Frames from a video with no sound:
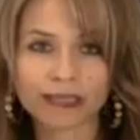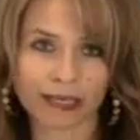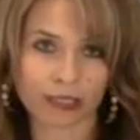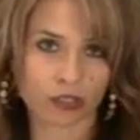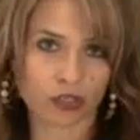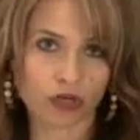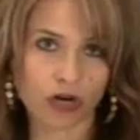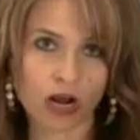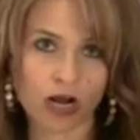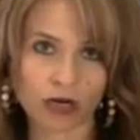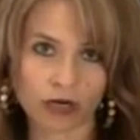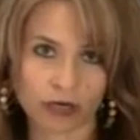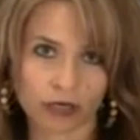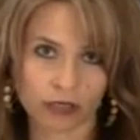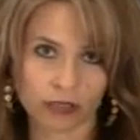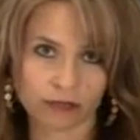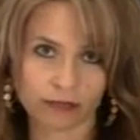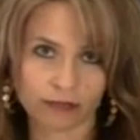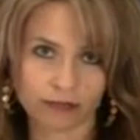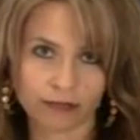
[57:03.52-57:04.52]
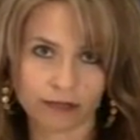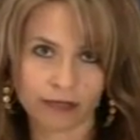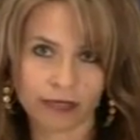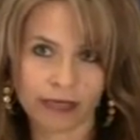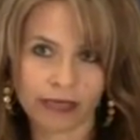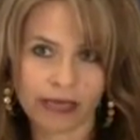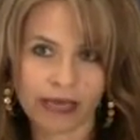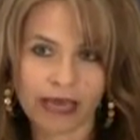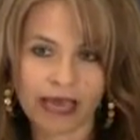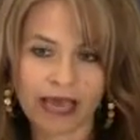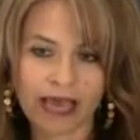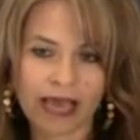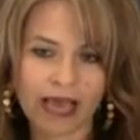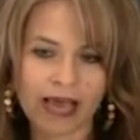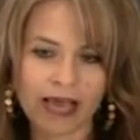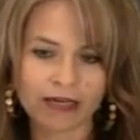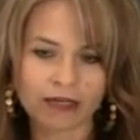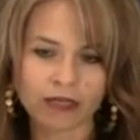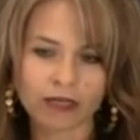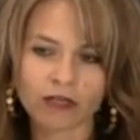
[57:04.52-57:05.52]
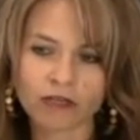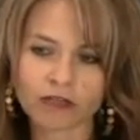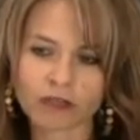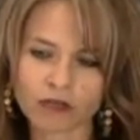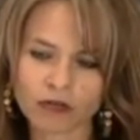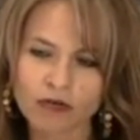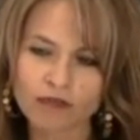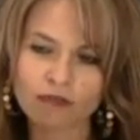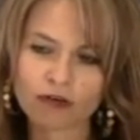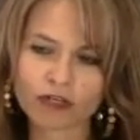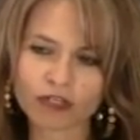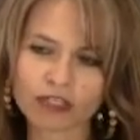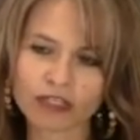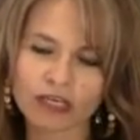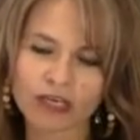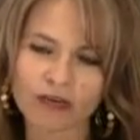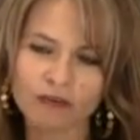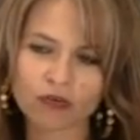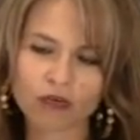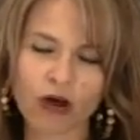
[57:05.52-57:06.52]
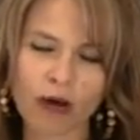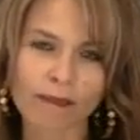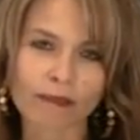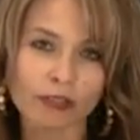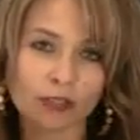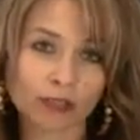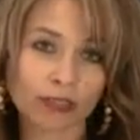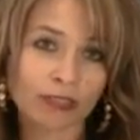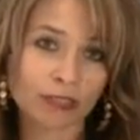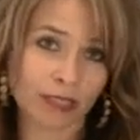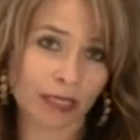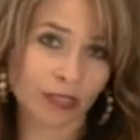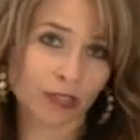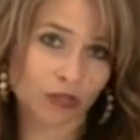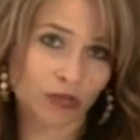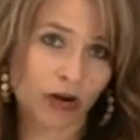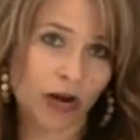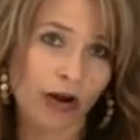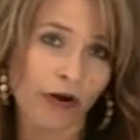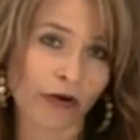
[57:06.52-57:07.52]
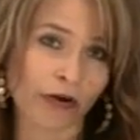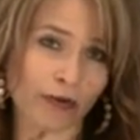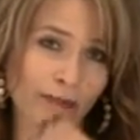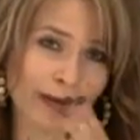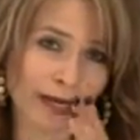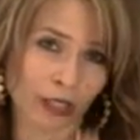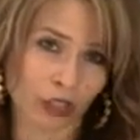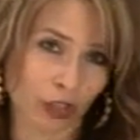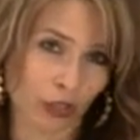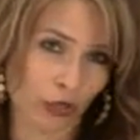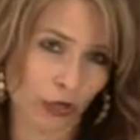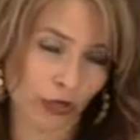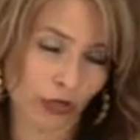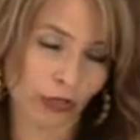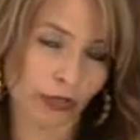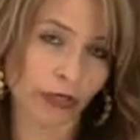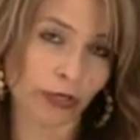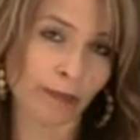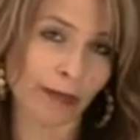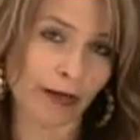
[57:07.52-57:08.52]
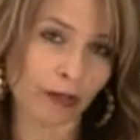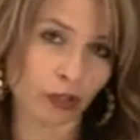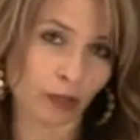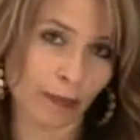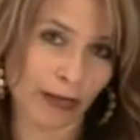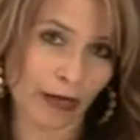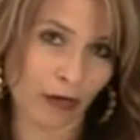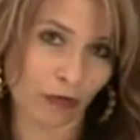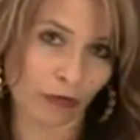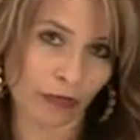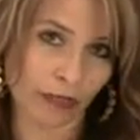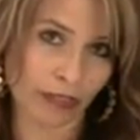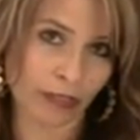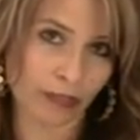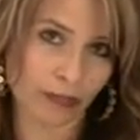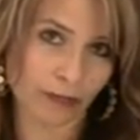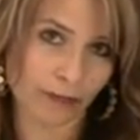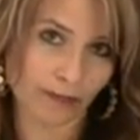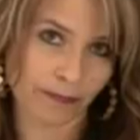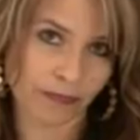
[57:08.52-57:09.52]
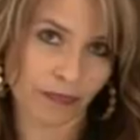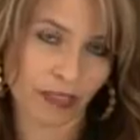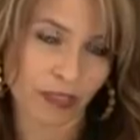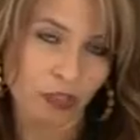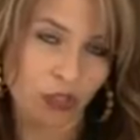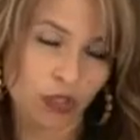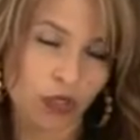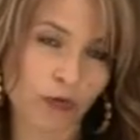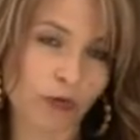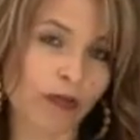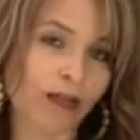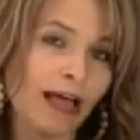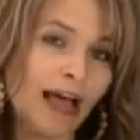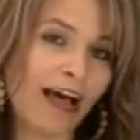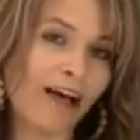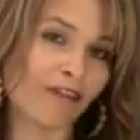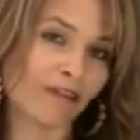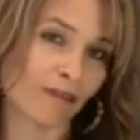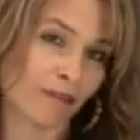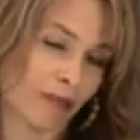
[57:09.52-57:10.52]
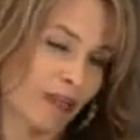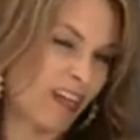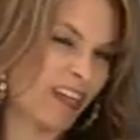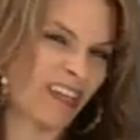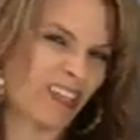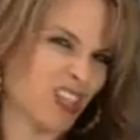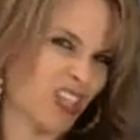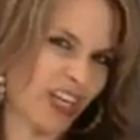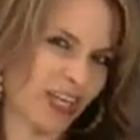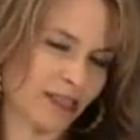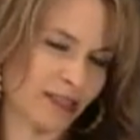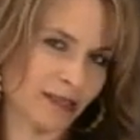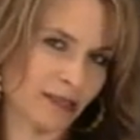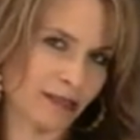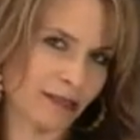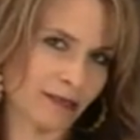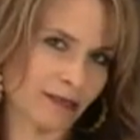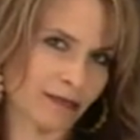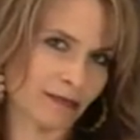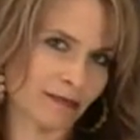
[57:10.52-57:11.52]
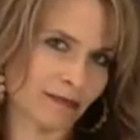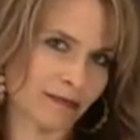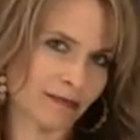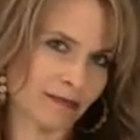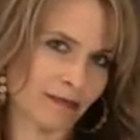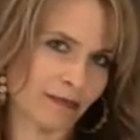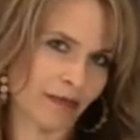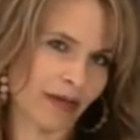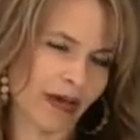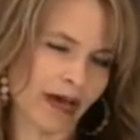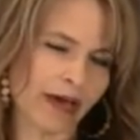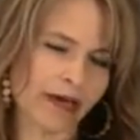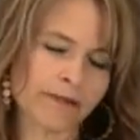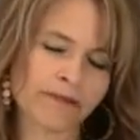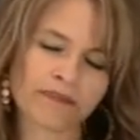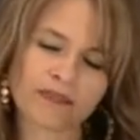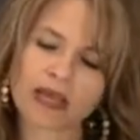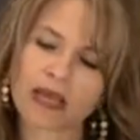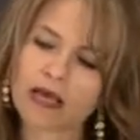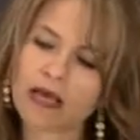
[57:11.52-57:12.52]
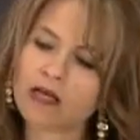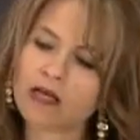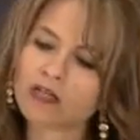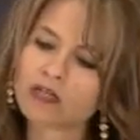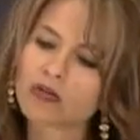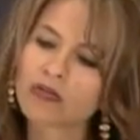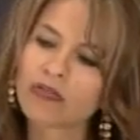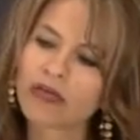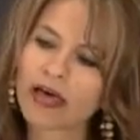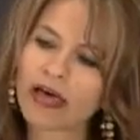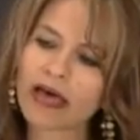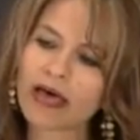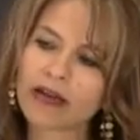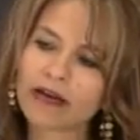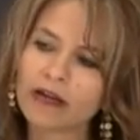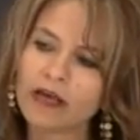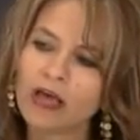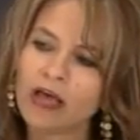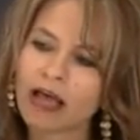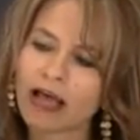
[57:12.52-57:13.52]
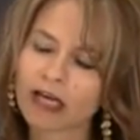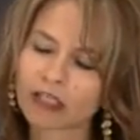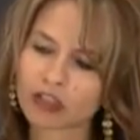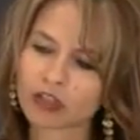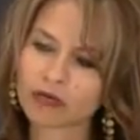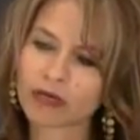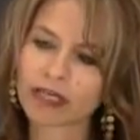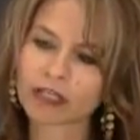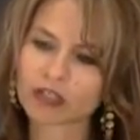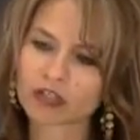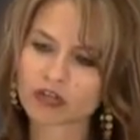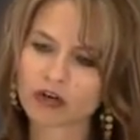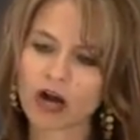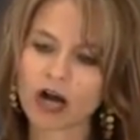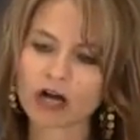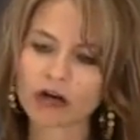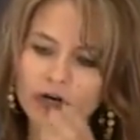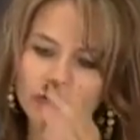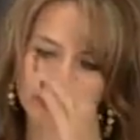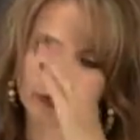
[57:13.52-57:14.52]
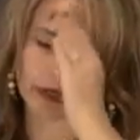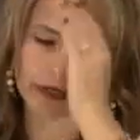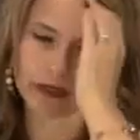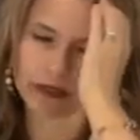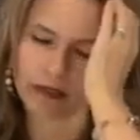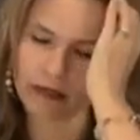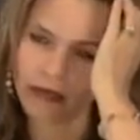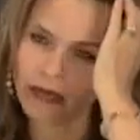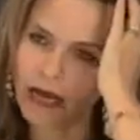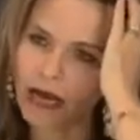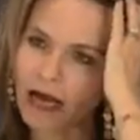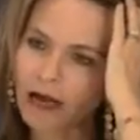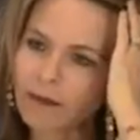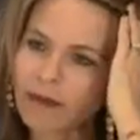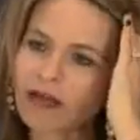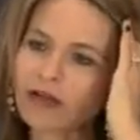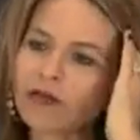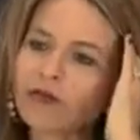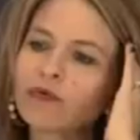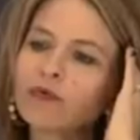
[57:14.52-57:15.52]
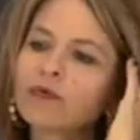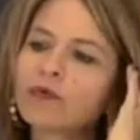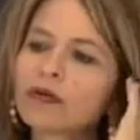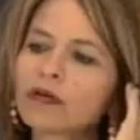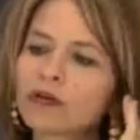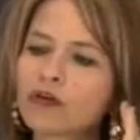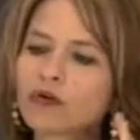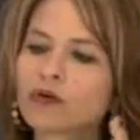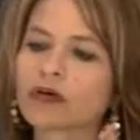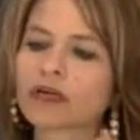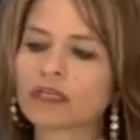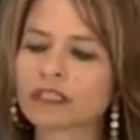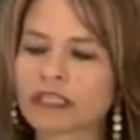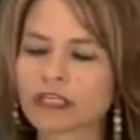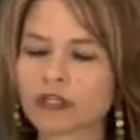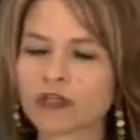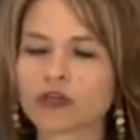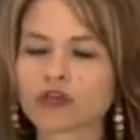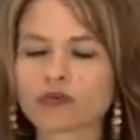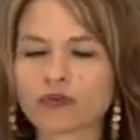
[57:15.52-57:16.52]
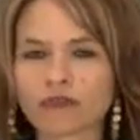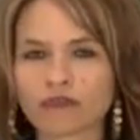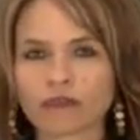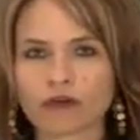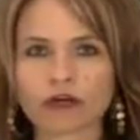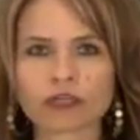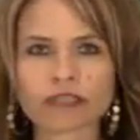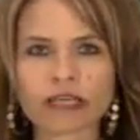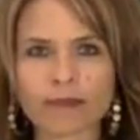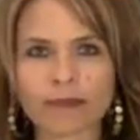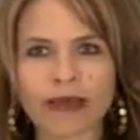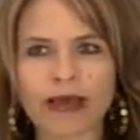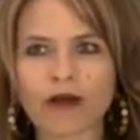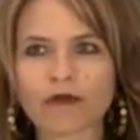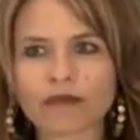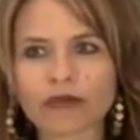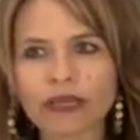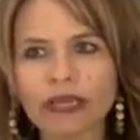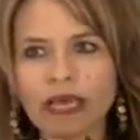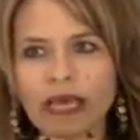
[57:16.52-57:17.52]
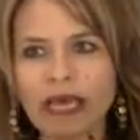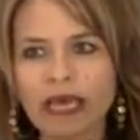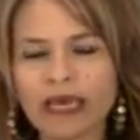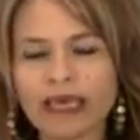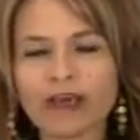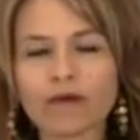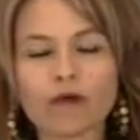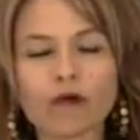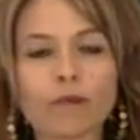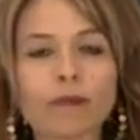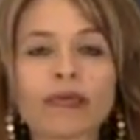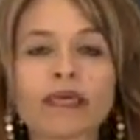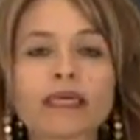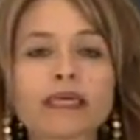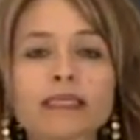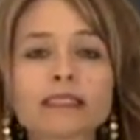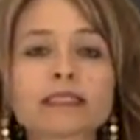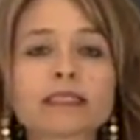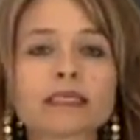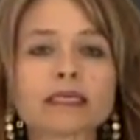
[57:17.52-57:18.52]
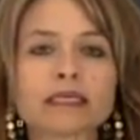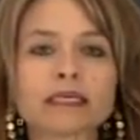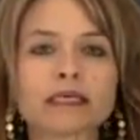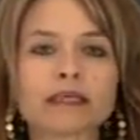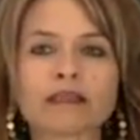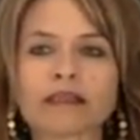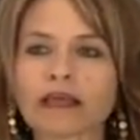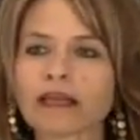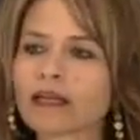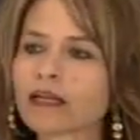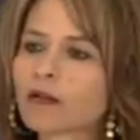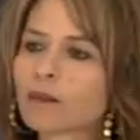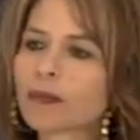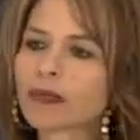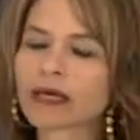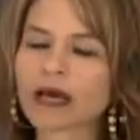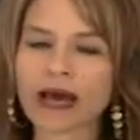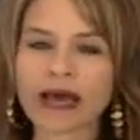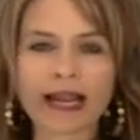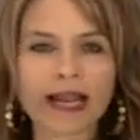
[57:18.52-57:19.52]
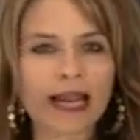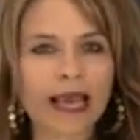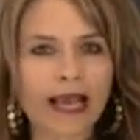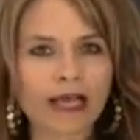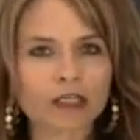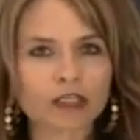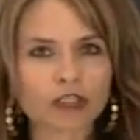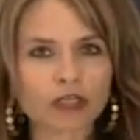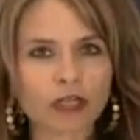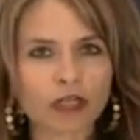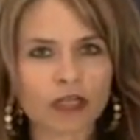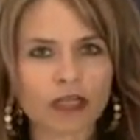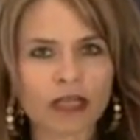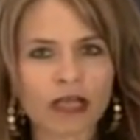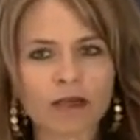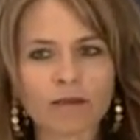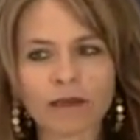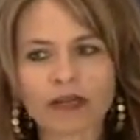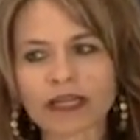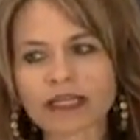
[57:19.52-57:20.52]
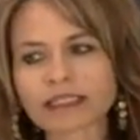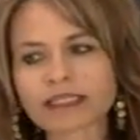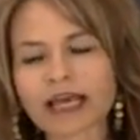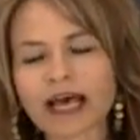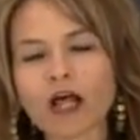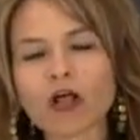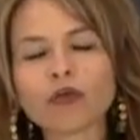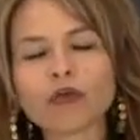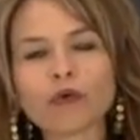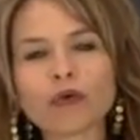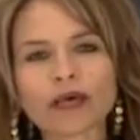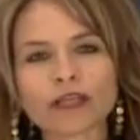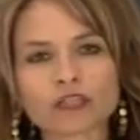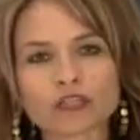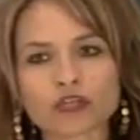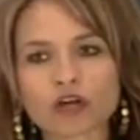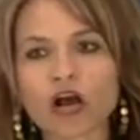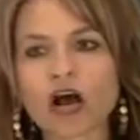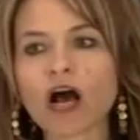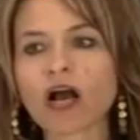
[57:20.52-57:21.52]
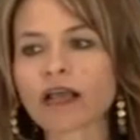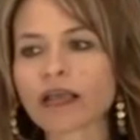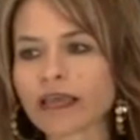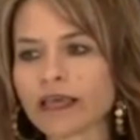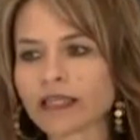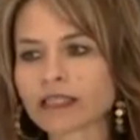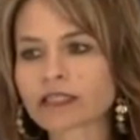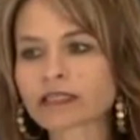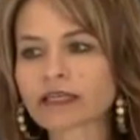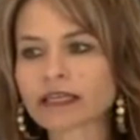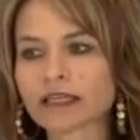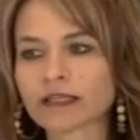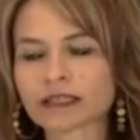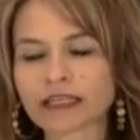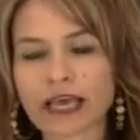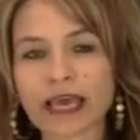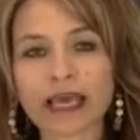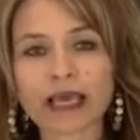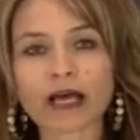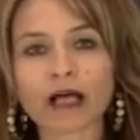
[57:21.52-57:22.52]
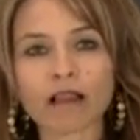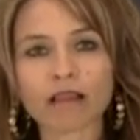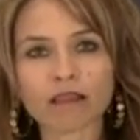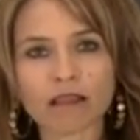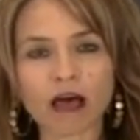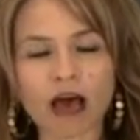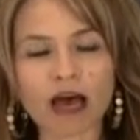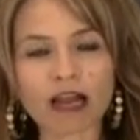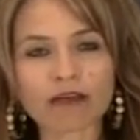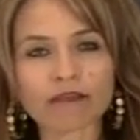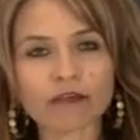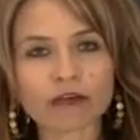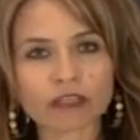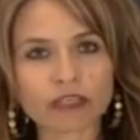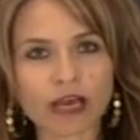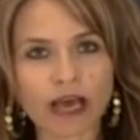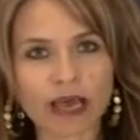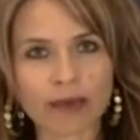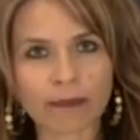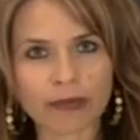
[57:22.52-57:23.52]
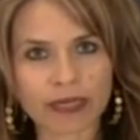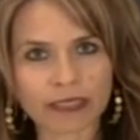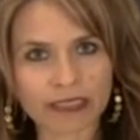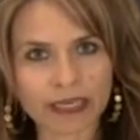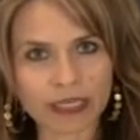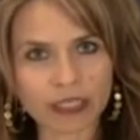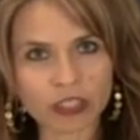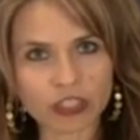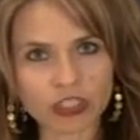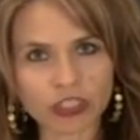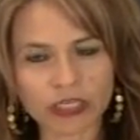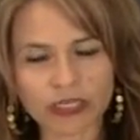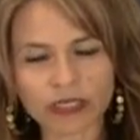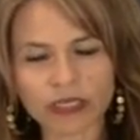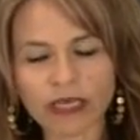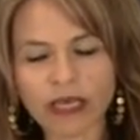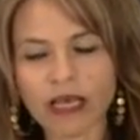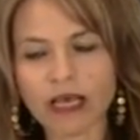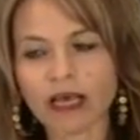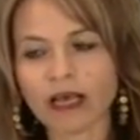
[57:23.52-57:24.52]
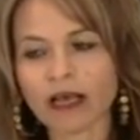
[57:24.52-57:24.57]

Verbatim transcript: to get stronger. And so the universe is going to give you opportunities to get stronger and make sure you're clear about your boundaries. So you will have plenty of chances. Okay? So then, as you get stronger um, and you, you continue to enforce that boundary, it will be easy. Then it'll be kind of natural. But until you get strong, it's going to take a lot of your time and attention